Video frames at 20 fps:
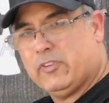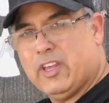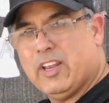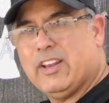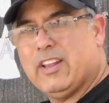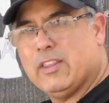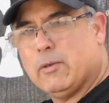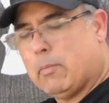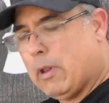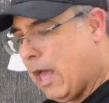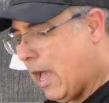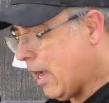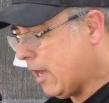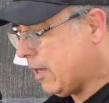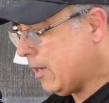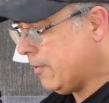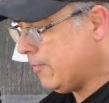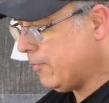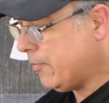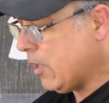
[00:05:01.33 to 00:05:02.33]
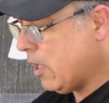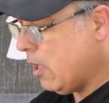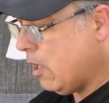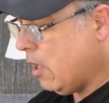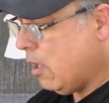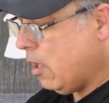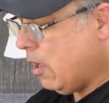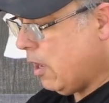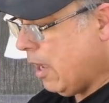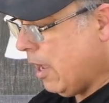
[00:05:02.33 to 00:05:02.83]
getting in the black,
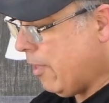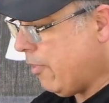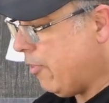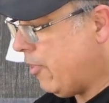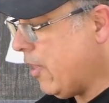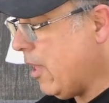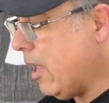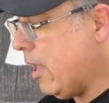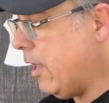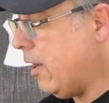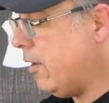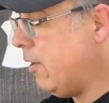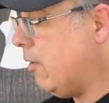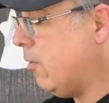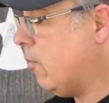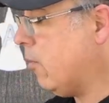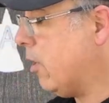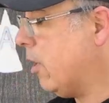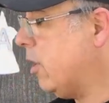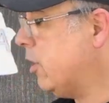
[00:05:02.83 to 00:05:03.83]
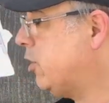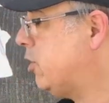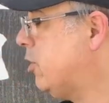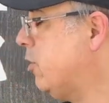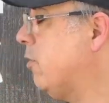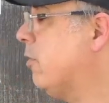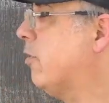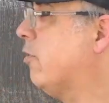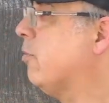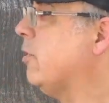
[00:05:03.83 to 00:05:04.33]
and then we're going to
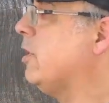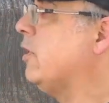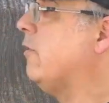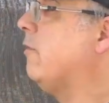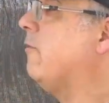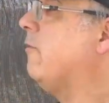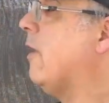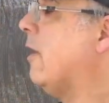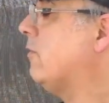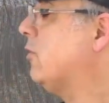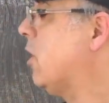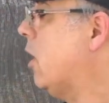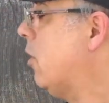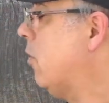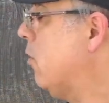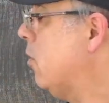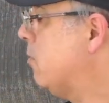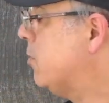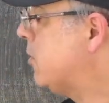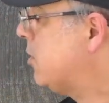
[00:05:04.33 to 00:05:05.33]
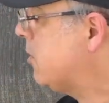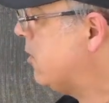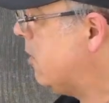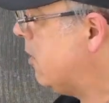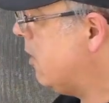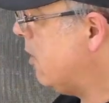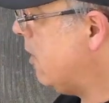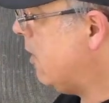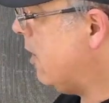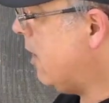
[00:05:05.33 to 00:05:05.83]
shoot three five shot groups
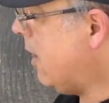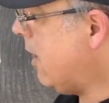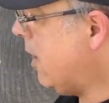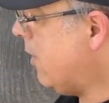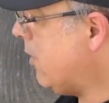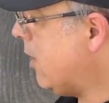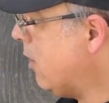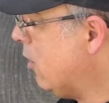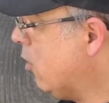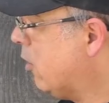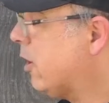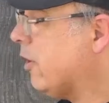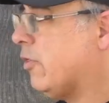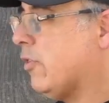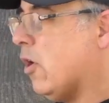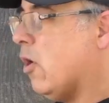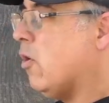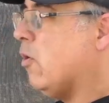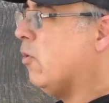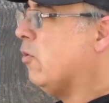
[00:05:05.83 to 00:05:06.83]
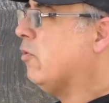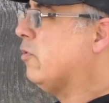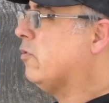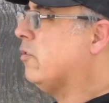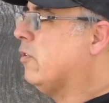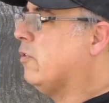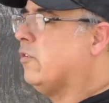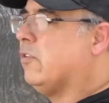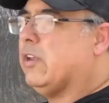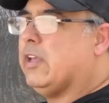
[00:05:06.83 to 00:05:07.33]
and then look at those
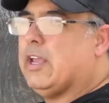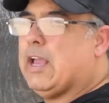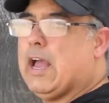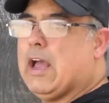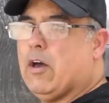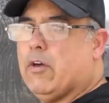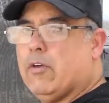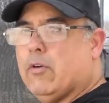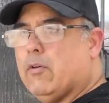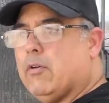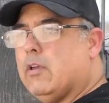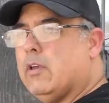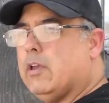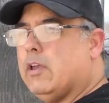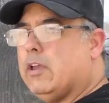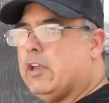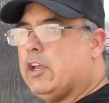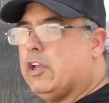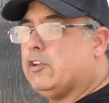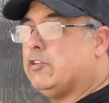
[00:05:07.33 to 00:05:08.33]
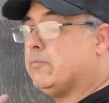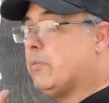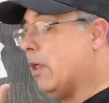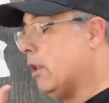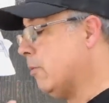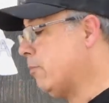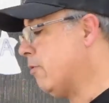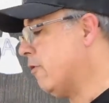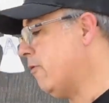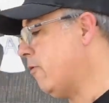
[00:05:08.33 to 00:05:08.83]
to see how each
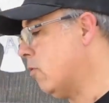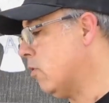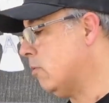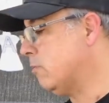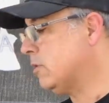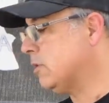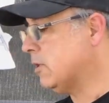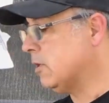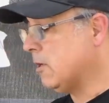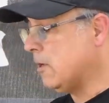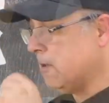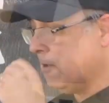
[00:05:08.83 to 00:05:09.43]
pellet performs.